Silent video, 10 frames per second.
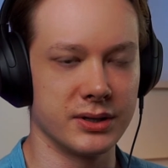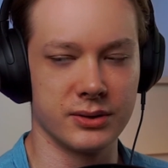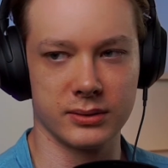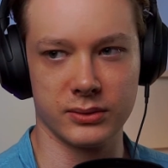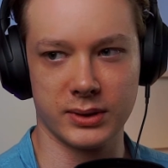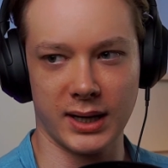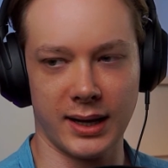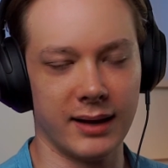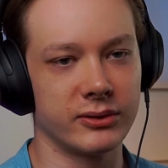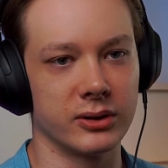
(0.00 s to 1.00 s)
You kind of
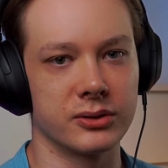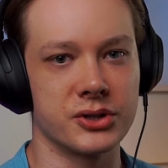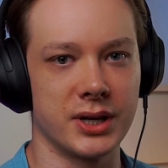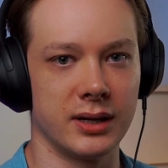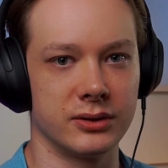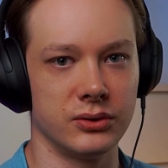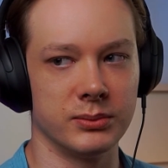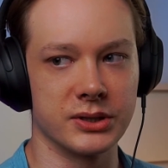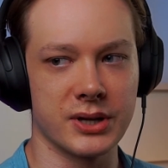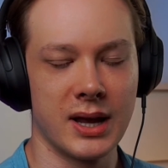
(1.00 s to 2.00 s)
have to understand
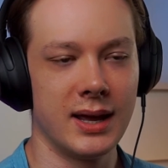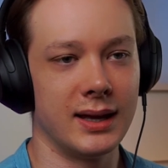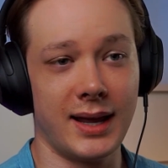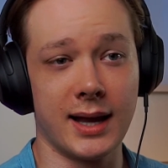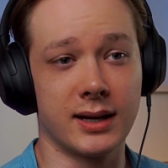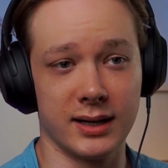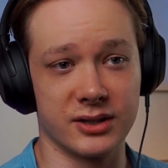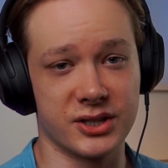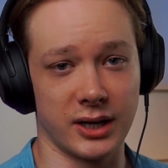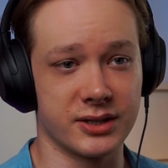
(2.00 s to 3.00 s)
humans, and AI kind of
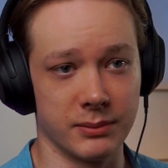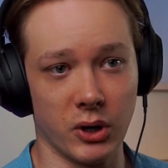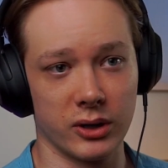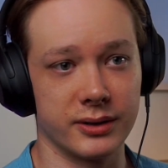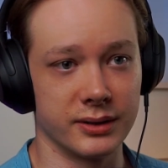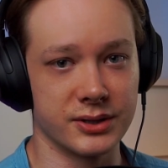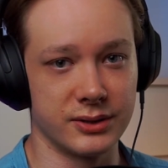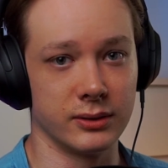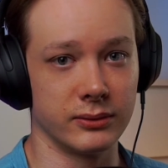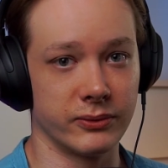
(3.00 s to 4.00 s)
sucks at marketing
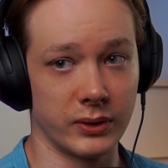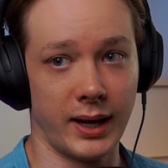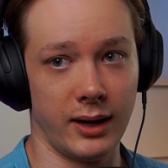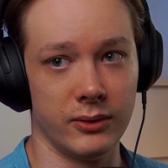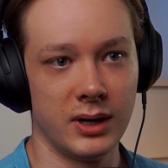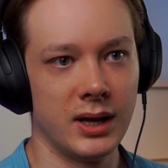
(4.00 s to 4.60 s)
still for now.